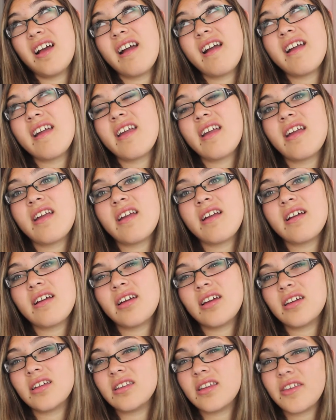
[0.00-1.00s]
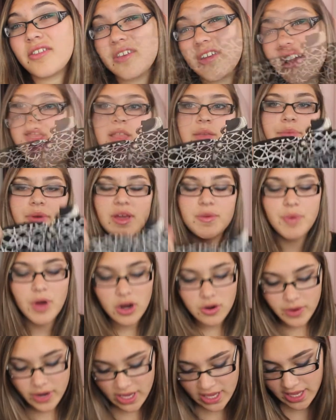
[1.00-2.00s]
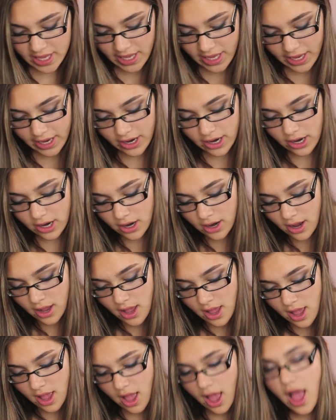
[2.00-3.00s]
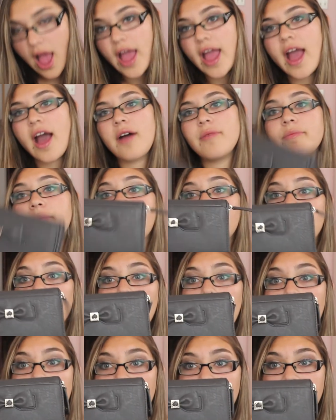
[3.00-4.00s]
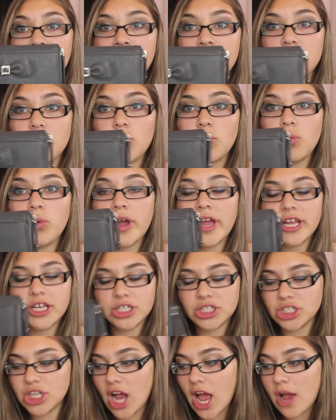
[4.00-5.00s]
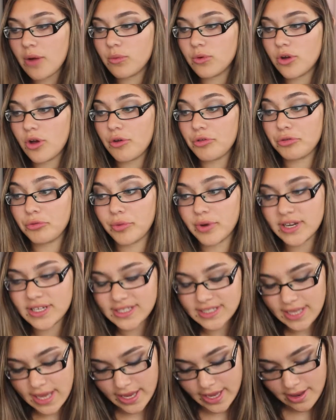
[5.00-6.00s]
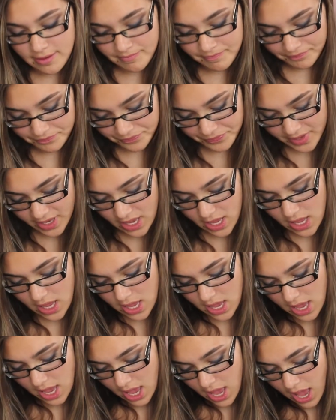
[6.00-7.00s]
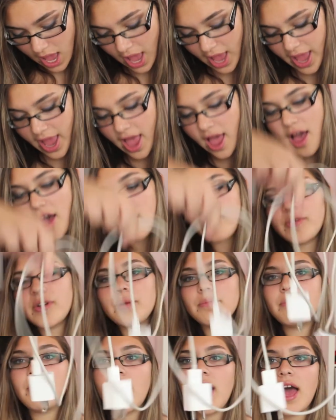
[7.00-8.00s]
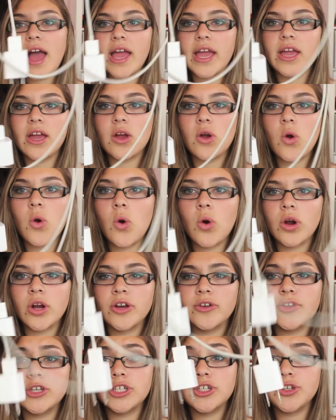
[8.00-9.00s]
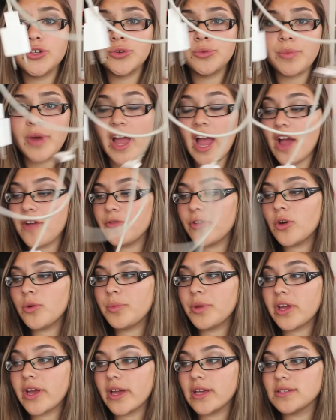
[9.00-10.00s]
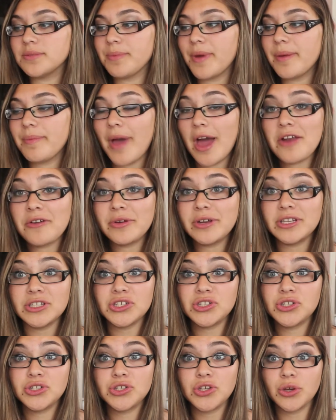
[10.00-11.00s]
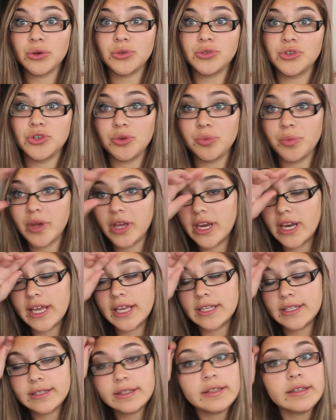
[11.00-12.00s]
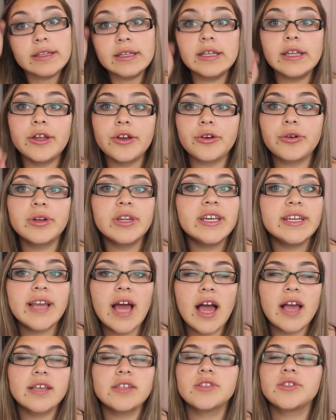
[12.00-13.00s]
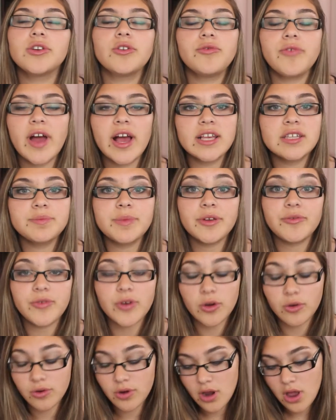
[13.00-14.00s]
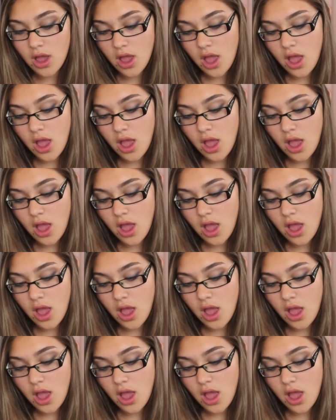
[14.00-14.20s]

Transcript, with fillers: and nothing In the big part right here, I have my wallet, which I will go through in a second. I have my cord to my iPhone because my battery is so stupid. It literally dies so fast, my phone.